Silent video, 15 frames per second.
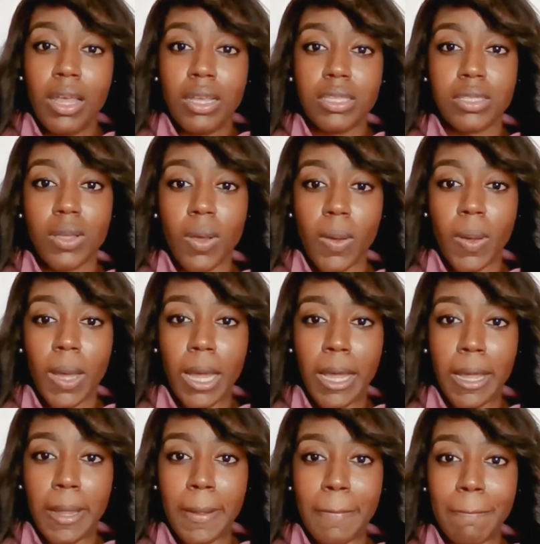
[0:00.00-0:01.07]
So
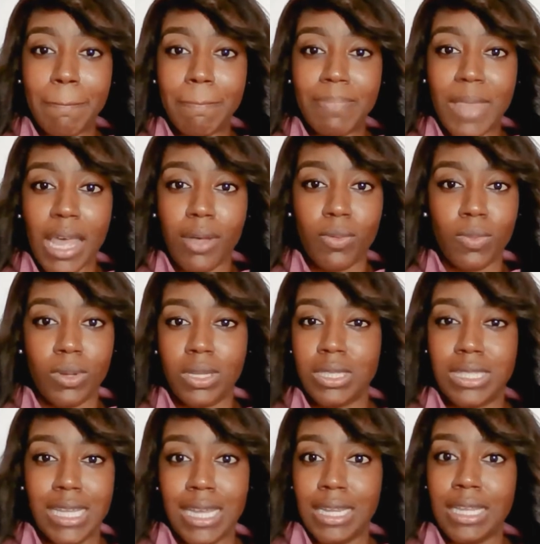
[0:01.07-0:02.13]
that
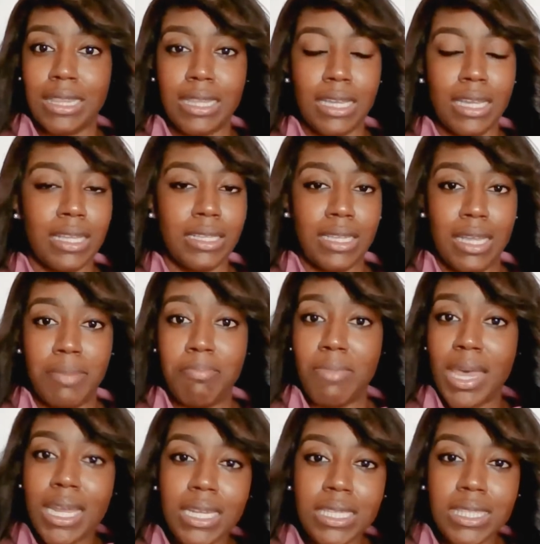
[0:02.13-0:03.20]
was anything in
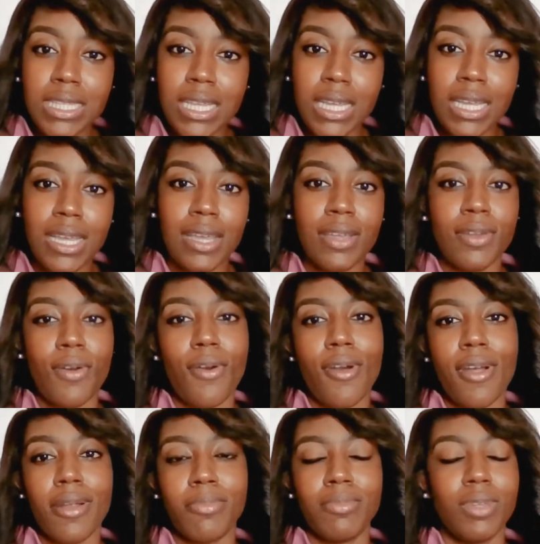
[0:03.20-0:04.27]
medicine or
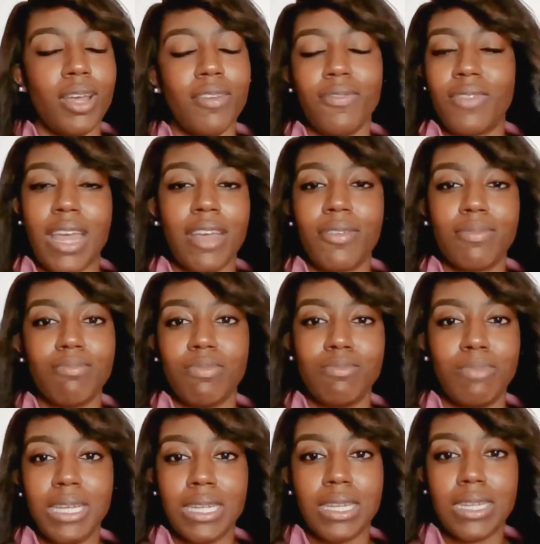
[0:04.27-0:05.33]
like
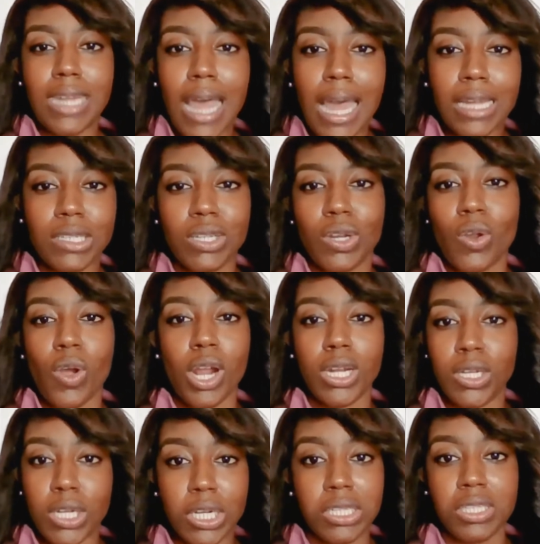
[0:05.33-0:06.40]
being a doctor or a
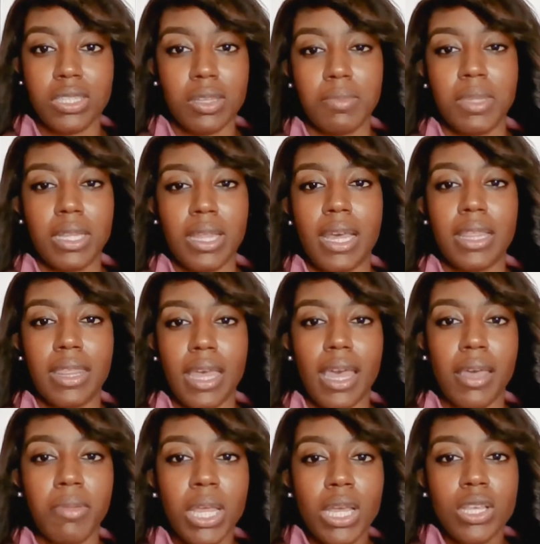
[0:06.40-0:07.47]
nurse or something like
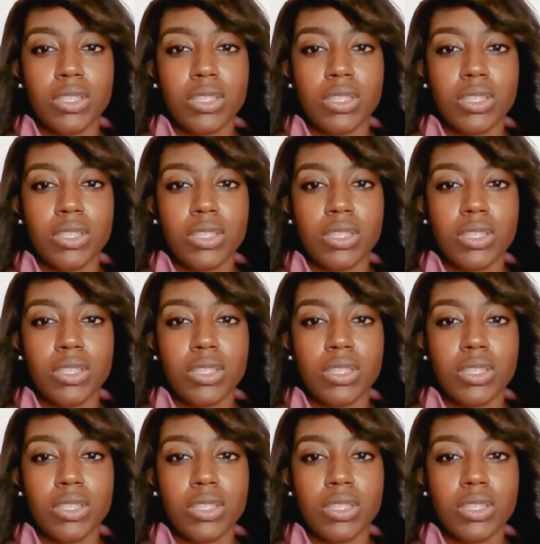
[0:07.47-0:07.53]
that.